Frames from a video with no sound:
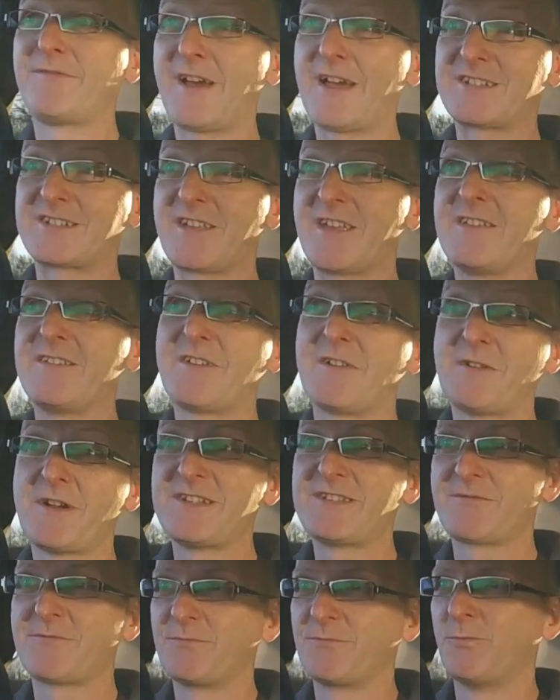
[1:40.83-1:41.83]
fact, there
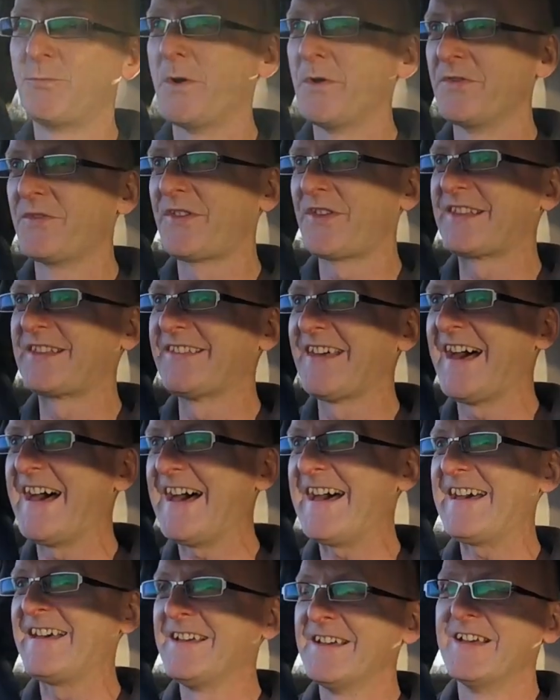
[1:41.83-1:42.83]
is one thing
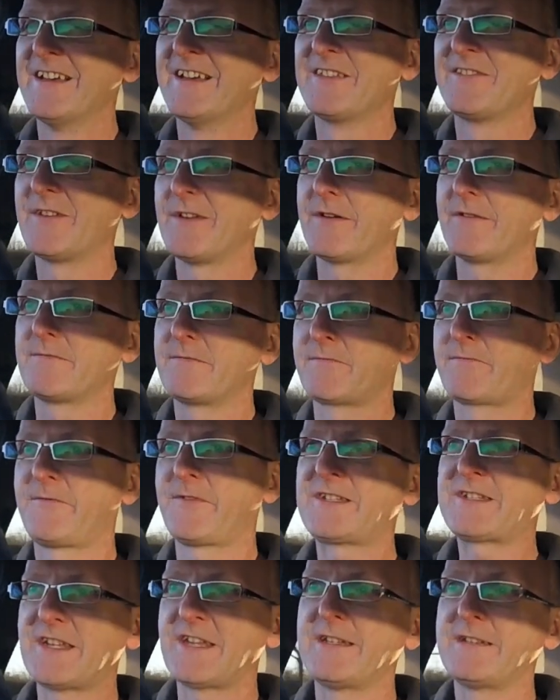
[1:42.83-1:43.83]
there that
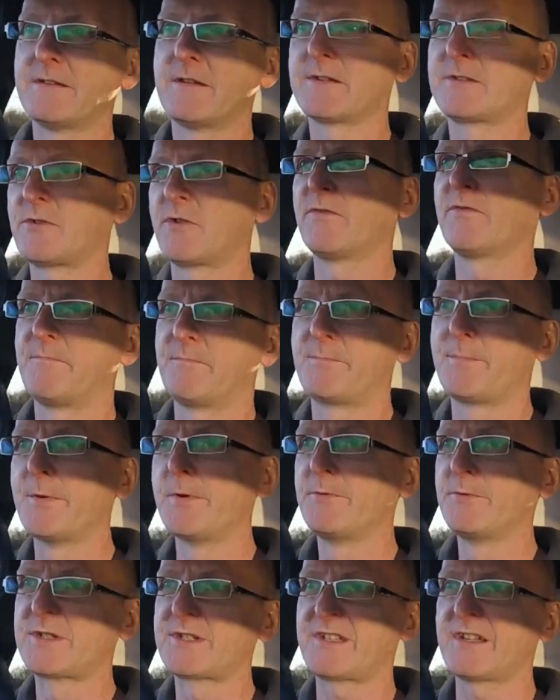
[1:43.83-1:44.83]
fit in a sort of
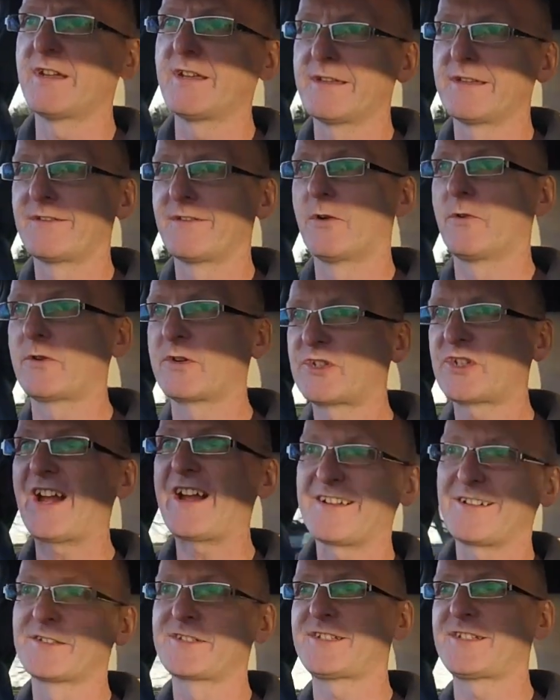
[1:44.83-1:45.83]
booster or a
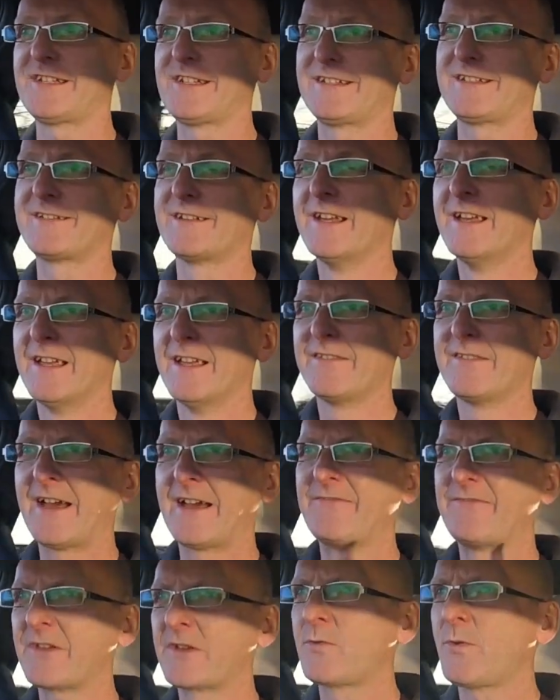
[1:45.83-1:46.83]
child seat.
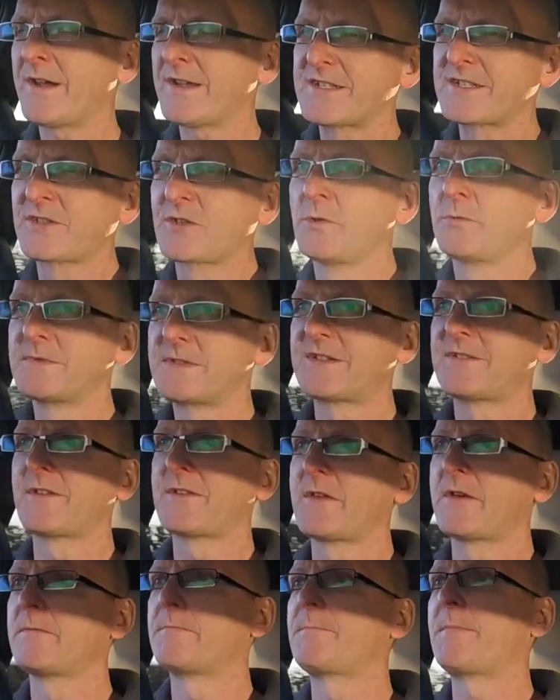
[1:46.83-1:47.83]
Then they're quite sculpted
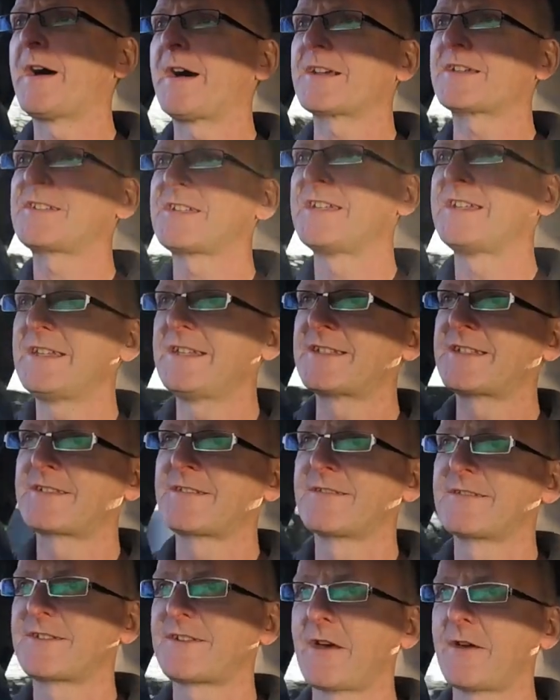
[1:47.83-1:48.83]
at the back
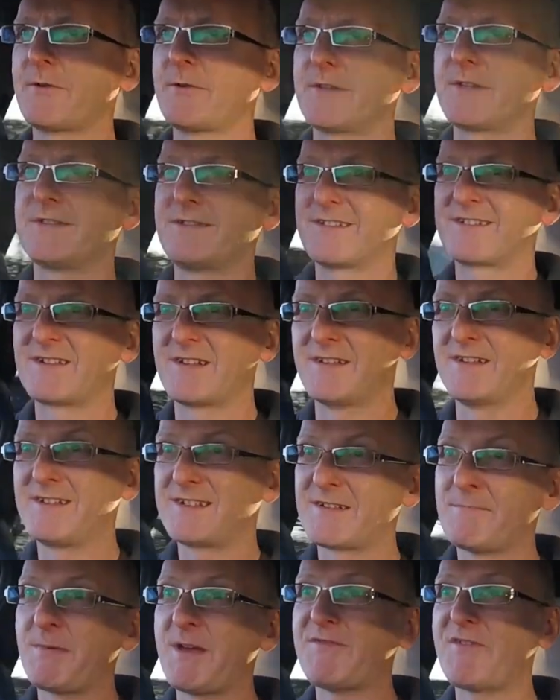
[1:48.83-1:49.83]
seats, so
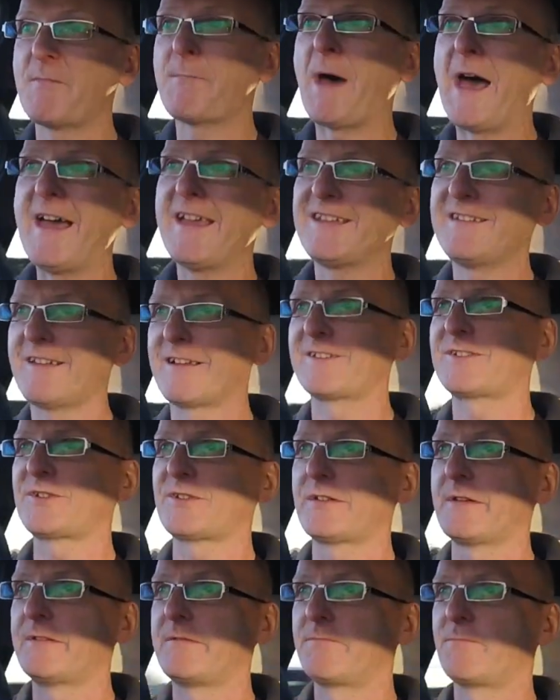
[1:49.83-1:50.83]
it's a bit of a pain
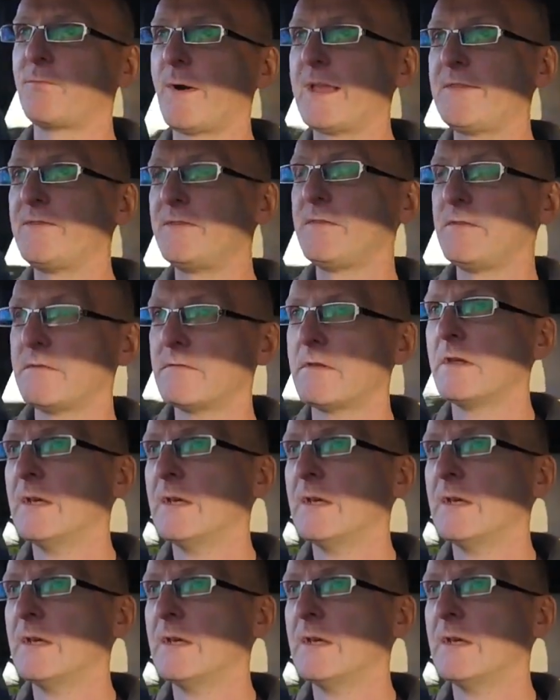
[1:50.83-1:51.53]
actually. When